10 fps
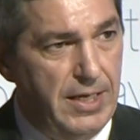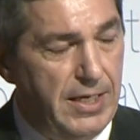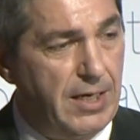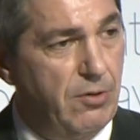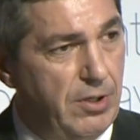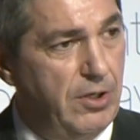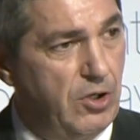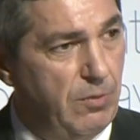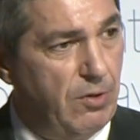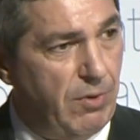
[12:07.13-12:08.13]
including
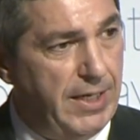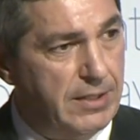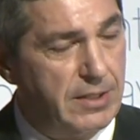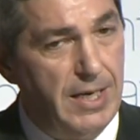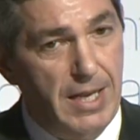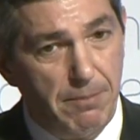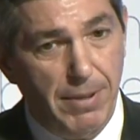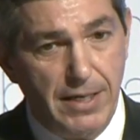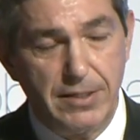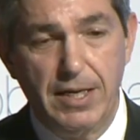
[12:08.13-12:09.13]
human rights,
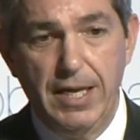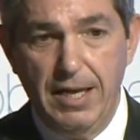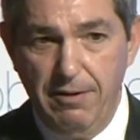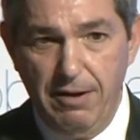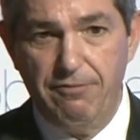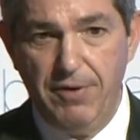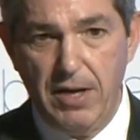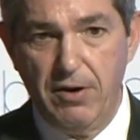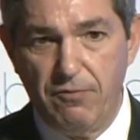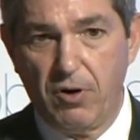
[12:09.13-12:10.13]
but a
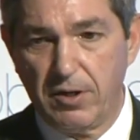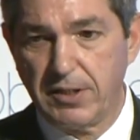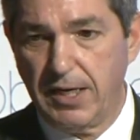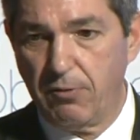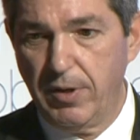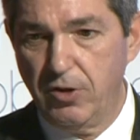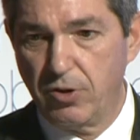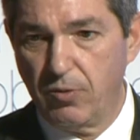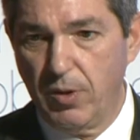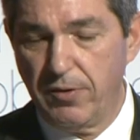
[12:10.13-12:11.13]
very volatile
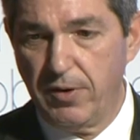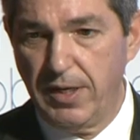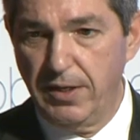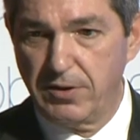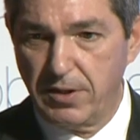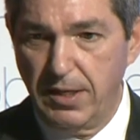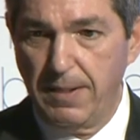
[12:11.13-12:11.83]
region, whether it is